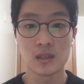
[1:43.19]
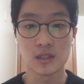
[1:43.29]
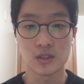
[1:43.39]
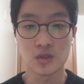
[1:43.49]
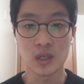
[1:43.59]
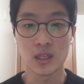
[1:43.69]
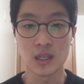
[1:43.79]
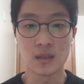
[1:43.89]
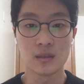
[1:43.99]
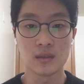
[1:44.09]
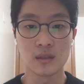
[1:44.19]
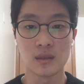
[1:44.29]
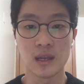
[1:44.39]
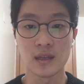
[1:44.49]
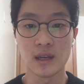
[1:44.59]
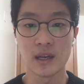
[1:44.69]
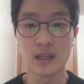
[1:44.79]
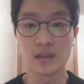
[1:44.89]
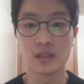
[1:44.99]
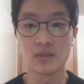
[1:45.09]
constraining and
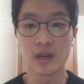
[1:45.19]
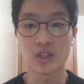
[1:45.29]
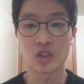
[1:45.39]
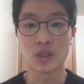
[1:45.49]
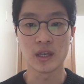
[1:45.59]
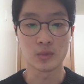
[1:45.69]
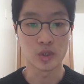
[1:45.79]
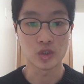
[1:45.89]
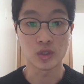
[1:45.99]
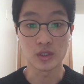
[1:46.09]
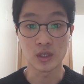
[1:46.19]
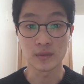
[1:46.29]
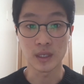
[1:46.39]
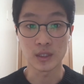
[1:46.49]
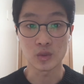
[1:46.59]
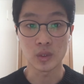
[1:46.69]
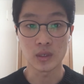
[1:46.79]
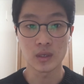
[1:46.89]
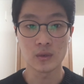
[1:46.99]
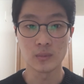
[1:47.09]
guiding the direction at which the soft
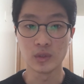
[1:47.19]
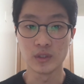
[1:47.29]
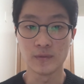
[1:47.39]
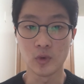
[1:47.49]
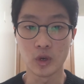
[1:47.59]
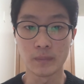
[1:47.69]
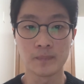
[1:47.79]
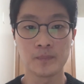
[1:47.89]
actuator will deform.